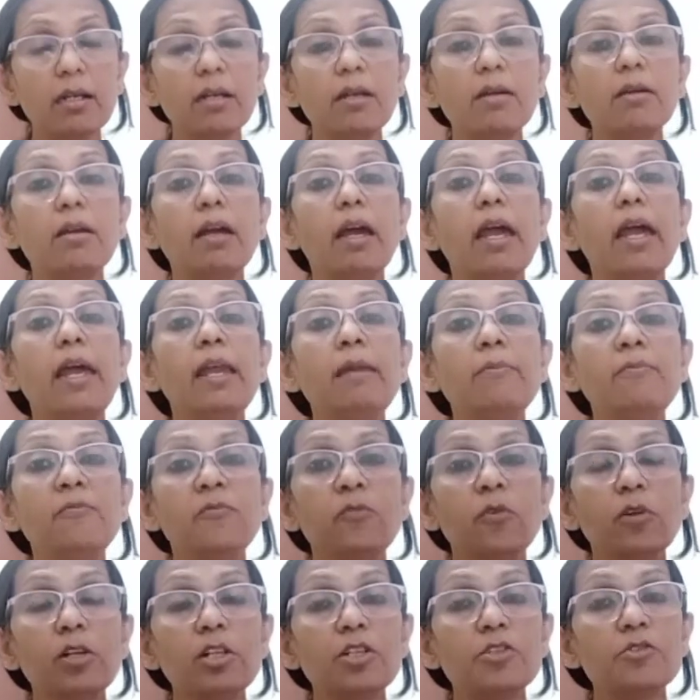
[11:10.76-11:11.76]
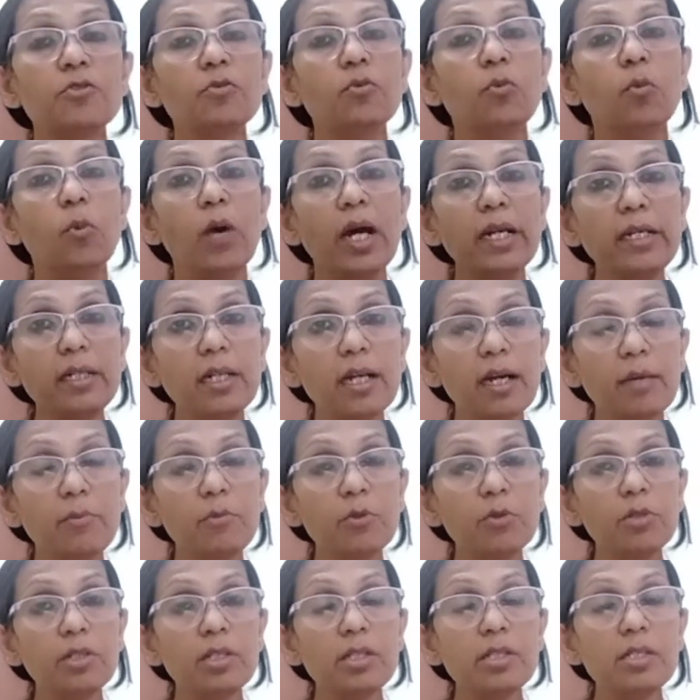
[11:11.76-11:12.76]
helpful to one
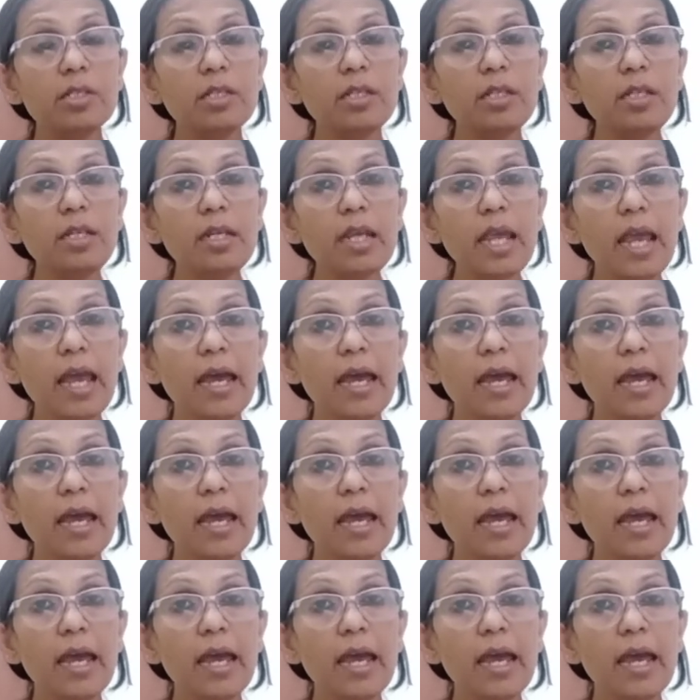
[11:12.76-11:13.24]
community